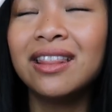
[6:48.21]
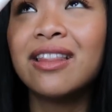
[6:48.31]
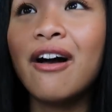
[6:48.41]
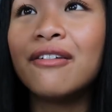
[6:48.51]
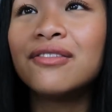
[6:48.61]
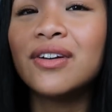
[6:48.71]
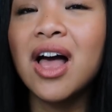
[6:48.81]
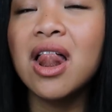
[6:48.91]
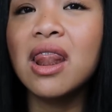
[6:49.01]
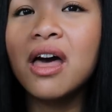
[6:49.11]
love,
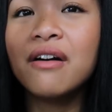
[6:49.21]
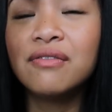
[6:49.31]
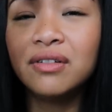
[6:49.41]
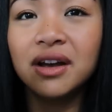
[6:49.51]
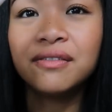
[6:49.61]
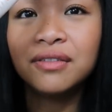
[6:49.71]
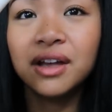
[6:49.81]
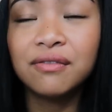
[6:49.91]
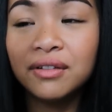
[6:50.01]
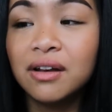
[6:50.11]
love, love,
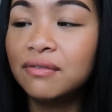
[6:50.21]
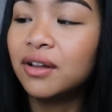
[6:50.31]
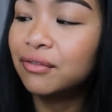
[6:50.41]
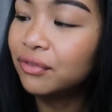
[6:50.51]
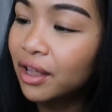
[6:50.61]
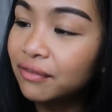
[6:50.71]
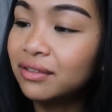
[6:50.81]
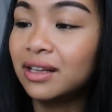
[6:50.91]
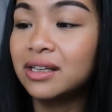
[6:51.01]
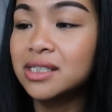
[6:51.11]
love, love, love,
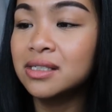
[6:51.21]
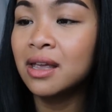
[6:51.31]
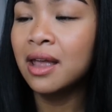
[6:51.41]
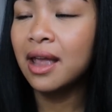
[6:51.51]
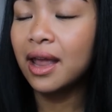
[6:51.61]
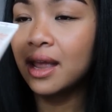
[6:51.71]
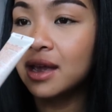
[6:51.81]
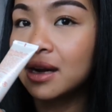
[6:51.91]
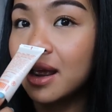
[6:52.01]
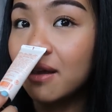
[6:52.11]
love this.
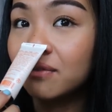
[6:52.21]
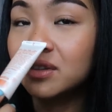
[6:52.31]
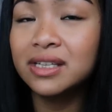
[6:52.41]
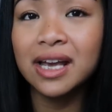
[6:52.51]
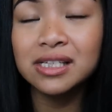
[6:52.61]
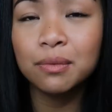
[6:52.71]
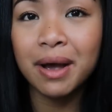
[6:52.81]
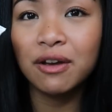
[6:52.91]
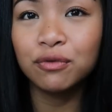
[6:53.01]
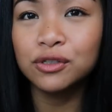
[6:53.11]
And I have yet to
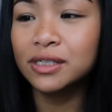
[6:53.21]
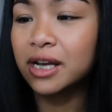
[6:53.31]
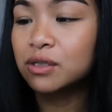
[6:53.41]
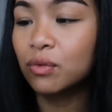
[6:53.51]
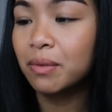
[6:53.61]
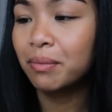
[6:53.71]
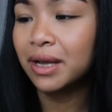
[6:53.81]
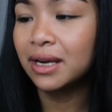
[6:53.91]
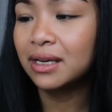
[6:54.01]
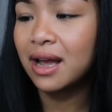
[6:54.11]
buy a full size one,
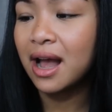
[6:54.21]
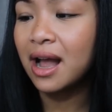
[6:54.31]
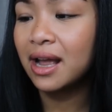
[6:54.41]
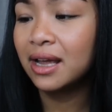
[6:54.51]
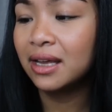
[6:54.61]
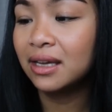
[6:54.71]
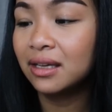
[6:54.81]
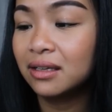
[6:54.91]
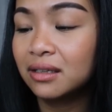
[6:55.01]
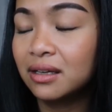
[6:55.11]
but
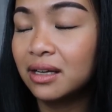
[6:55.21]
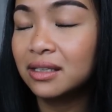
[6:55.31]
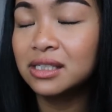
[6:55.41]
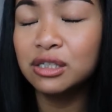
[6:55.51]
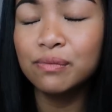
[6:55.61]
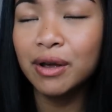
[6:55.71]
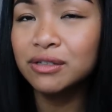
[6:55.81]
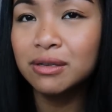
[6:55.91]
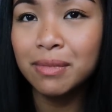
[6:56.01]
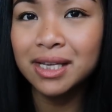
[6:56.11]
I it
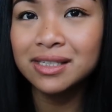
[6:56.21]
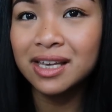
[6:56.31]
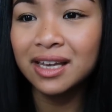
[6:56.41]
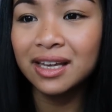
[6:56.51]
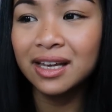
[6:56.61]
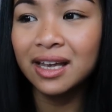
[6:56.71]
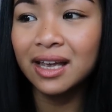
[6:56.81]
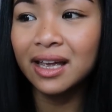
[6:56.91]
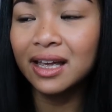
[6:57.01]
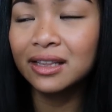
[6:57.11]
smells amazing.
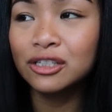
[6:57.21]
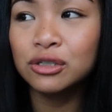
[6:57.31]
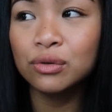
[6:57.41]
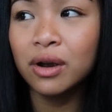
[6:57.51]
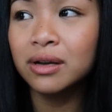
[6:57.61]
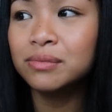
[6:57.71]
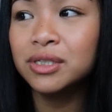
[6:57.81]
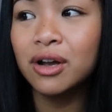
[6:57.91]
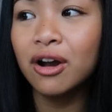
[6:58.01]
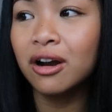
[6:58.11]
The
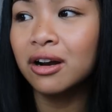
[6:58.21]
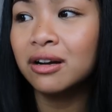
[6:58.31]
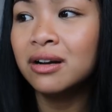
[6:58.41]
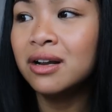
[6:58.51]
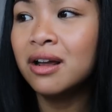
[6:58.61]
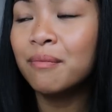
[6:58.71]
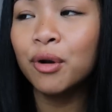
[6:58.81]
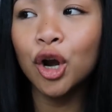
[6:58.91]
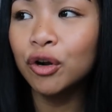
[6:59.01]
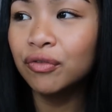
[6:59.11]
scrubs are
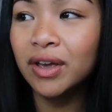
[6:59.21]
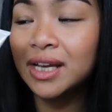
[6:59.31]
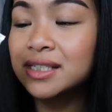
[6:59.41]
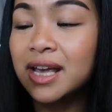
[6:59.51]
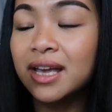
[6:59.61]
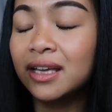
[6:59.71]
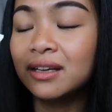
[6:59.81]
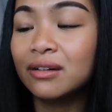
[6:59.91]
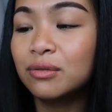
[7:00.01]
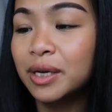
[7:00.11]
perfect
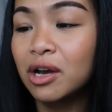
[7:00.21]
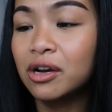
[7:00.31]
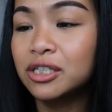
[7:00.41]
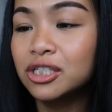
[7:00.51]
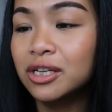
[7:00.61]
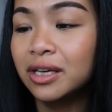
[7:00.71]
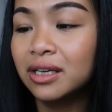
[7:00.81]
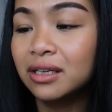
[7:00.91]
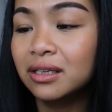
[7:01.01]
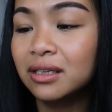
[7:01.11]
and oh my gosh,
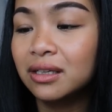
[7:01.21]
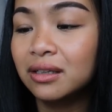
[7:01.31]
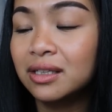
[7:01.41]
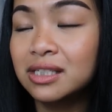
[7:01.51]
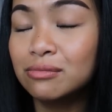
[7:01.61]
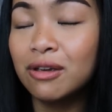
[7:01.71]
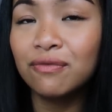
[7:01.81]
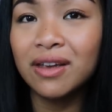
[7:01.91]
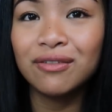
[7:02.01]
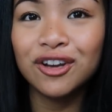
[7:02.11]
like this is my
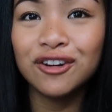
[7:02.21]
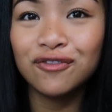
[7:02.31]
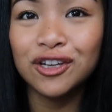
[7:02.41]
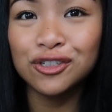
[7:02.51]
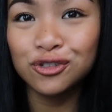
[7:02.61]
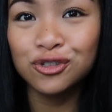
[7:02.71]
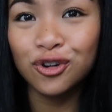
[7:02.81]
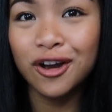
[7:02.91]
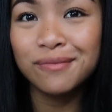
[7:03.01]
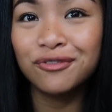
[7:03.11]
favorite facial
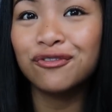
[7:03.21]
scrub